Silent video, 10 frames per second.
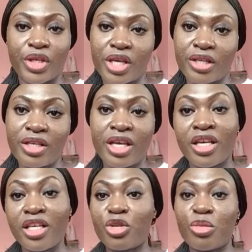Okay,
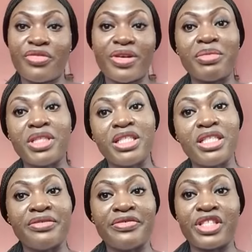it could be
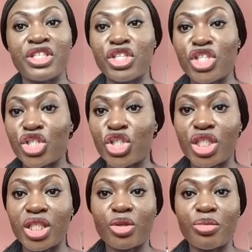family
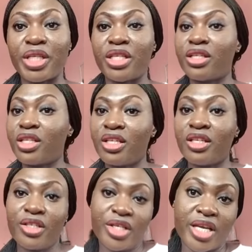invitation, it could be
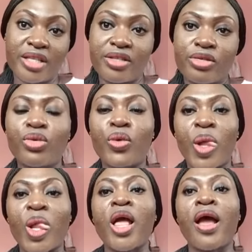
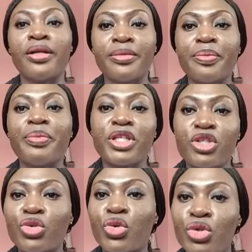so
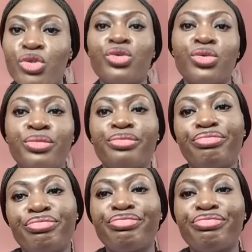make sure you